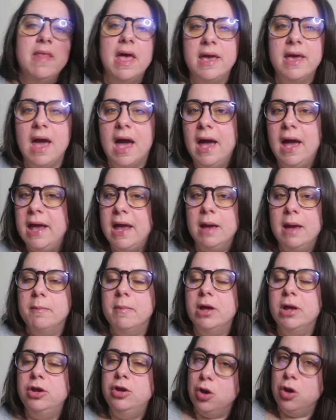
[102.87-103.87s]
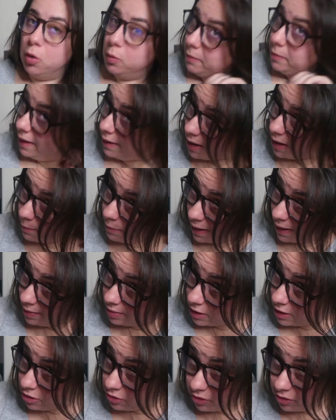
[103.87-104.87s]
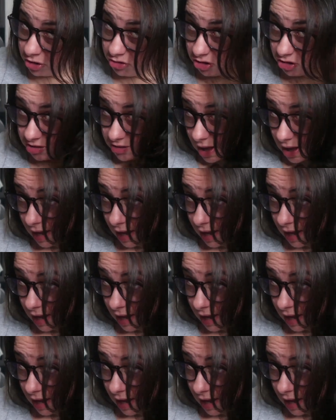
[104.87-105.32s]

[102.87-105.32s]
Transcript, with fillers: Like, I am no makeup. I literally just